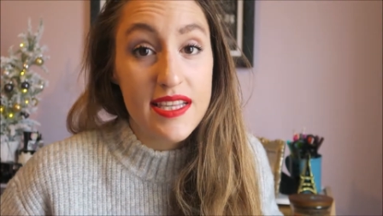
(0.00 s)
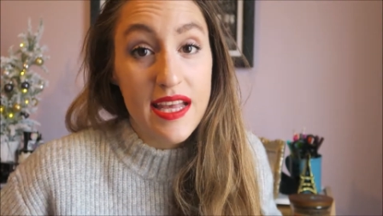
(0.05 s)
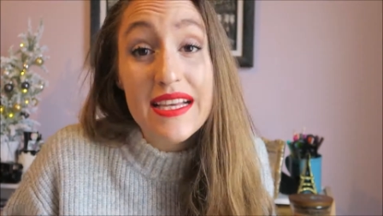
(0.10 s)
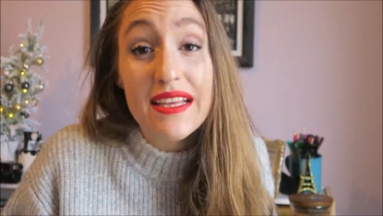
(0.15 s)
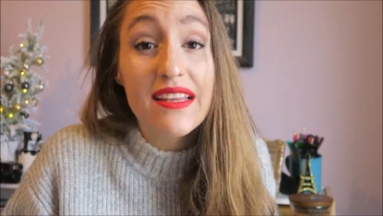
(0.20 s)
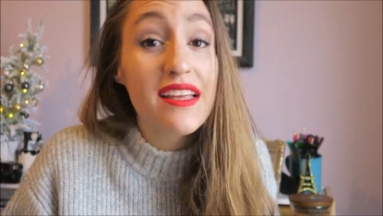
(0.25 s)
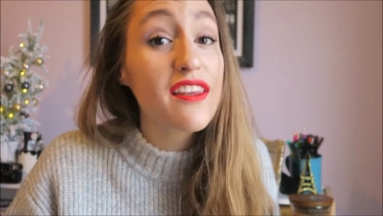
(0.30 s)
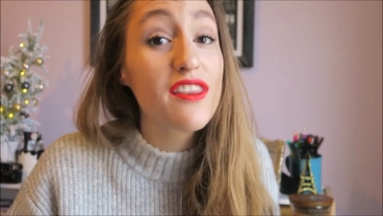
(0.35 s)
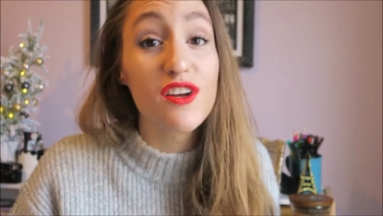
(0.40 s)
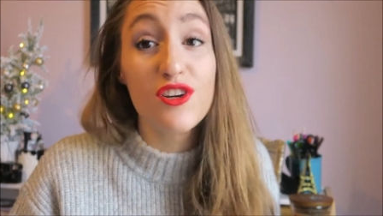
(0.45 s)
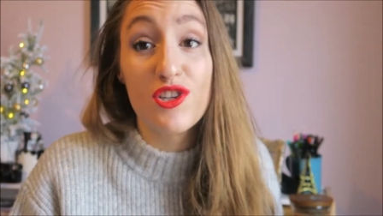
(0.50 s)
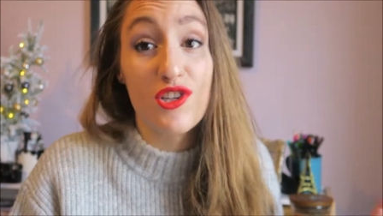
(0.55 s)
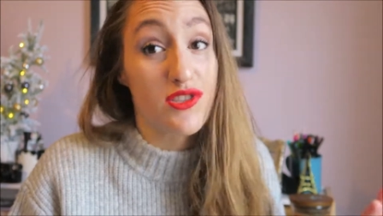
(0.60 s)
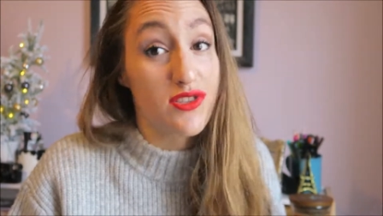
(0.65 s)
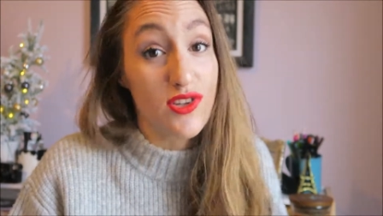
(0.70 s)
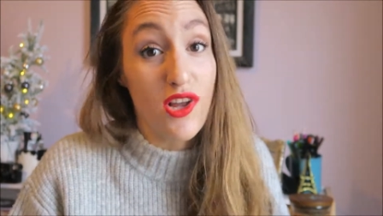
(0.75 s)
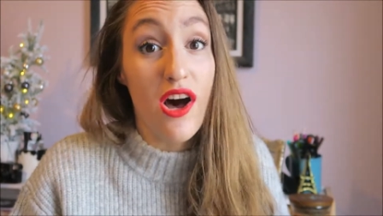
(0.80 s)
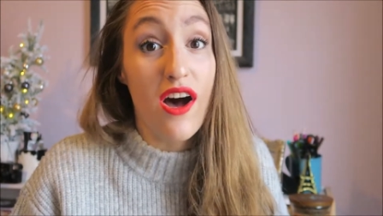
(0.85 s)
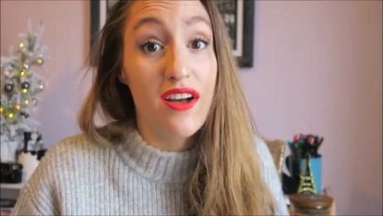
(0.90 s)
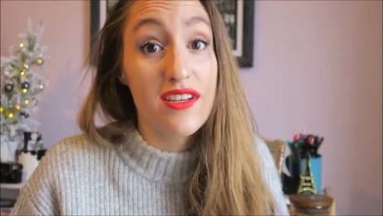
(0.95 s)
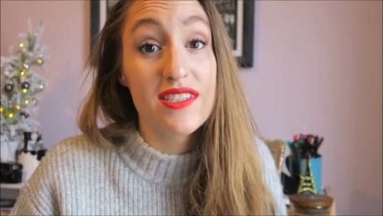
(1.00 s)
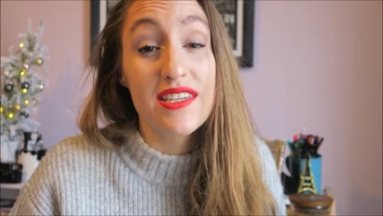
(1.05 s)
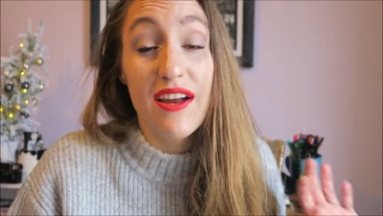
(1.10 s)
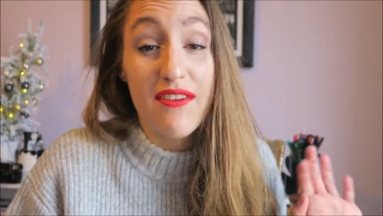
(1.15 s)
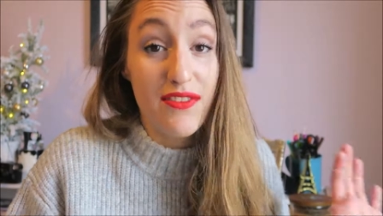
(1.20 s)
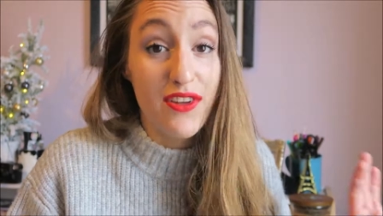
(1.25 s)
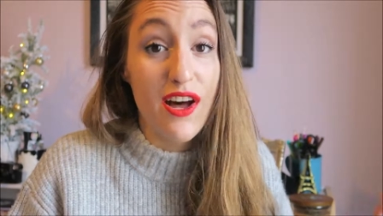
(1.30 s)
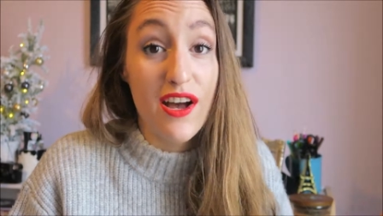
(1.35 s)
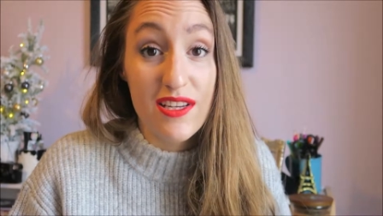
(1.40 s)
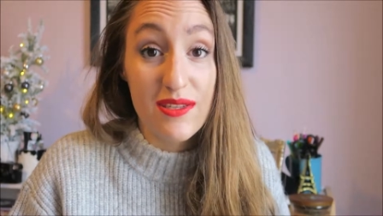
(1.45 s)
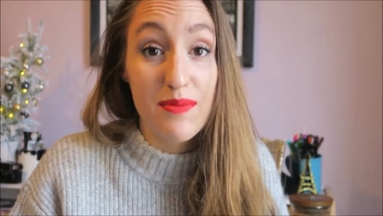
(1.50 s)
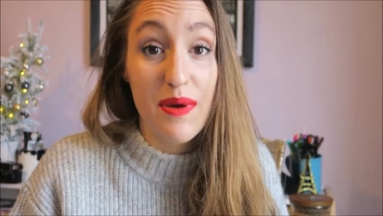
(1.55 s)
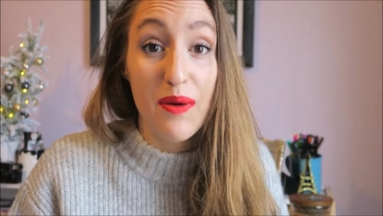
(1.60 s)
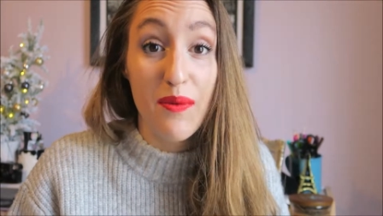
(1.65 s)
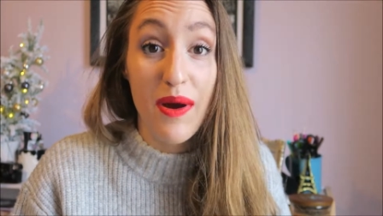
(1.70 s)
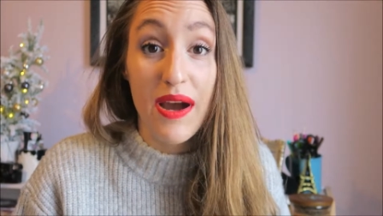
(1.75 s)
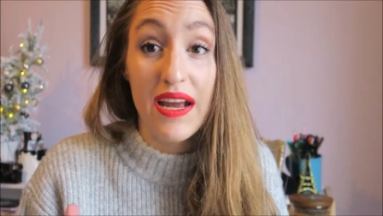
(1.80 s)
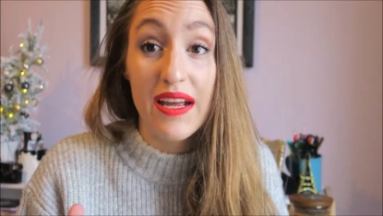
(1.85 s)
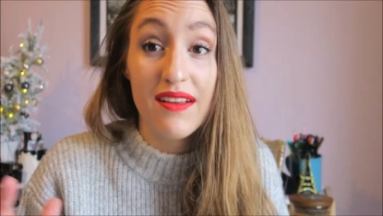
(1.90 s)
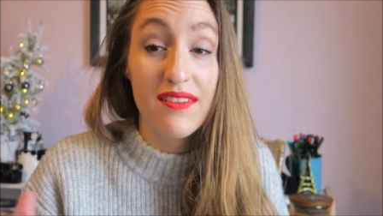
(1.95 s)
Basically, they're just lost. I've lost my
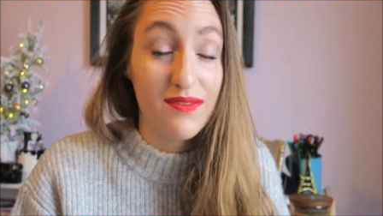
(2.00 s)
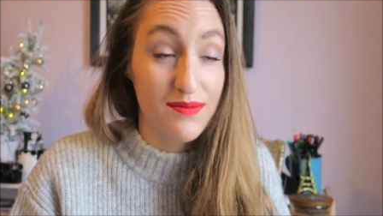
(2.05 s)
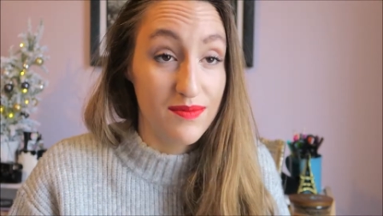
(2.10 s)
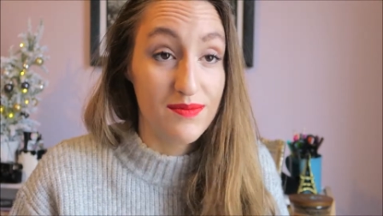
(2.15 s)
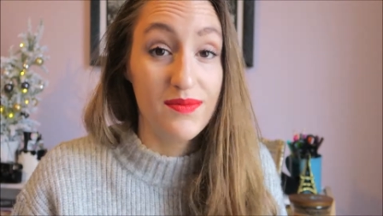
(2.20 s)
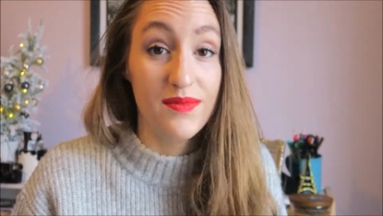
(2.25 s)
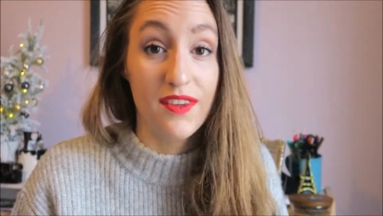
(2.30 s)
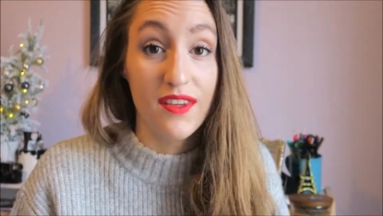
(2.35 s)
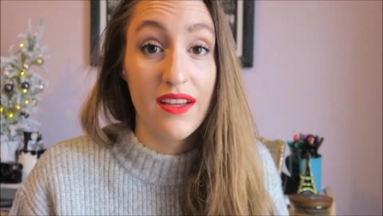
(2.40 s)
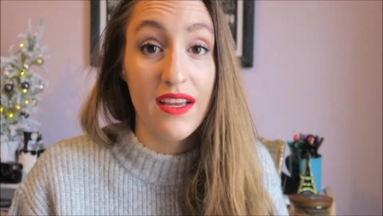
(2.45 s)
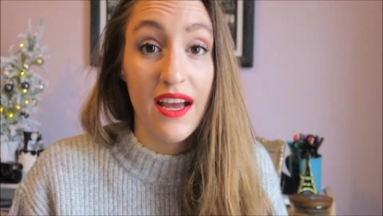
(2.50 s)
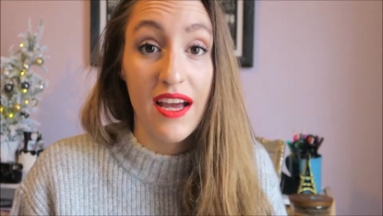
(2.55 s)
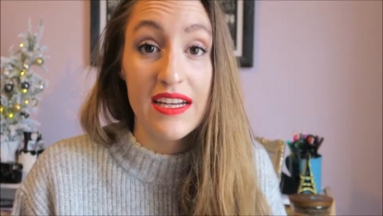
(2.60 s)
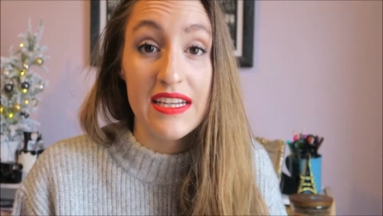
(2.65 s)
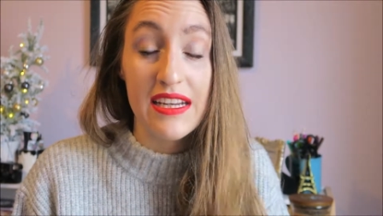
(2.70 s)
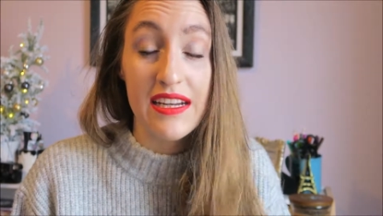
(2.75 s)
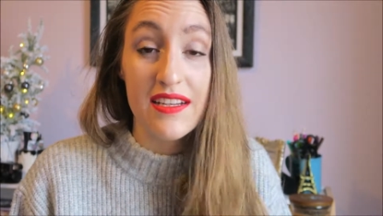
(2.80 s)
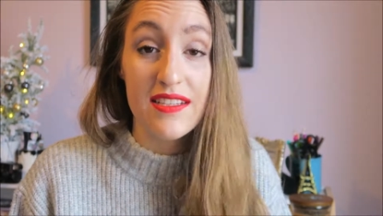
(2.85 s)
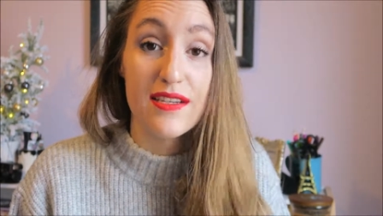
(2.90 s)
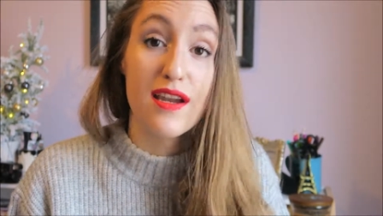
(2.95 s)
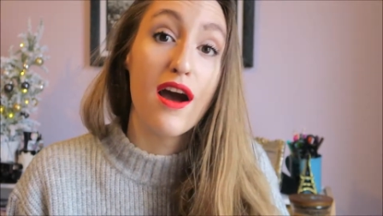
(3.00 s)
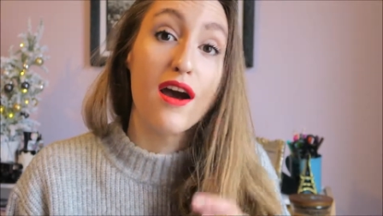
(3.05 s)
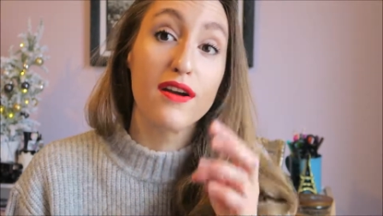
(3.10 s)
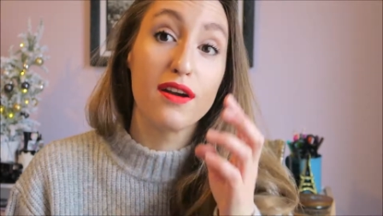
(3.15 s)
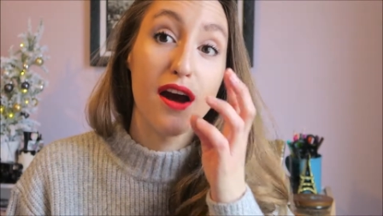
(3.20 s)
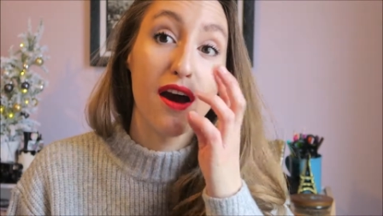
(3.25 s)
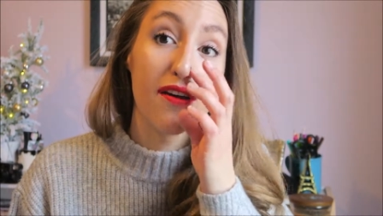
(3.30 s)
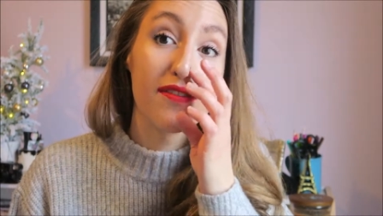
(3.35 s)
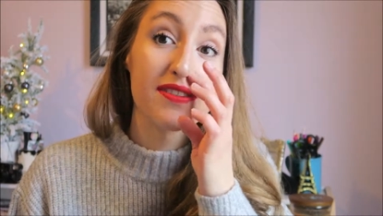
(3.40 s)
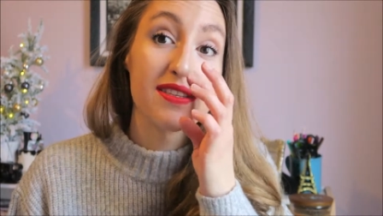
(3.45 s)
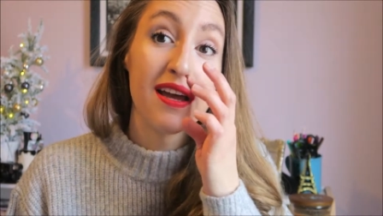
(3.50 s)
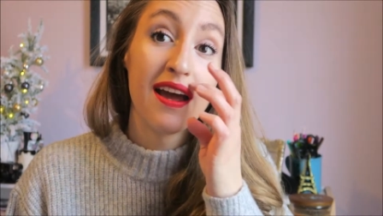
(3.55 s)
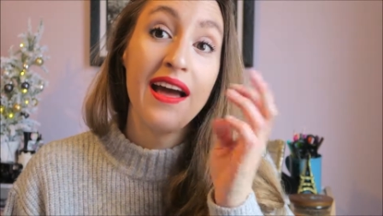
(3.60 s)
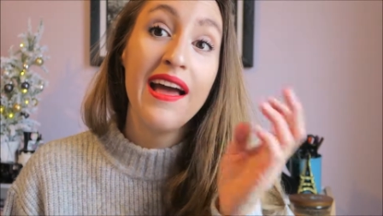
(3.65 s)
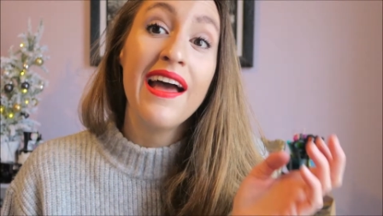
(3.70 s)
white Adidas knockoffs.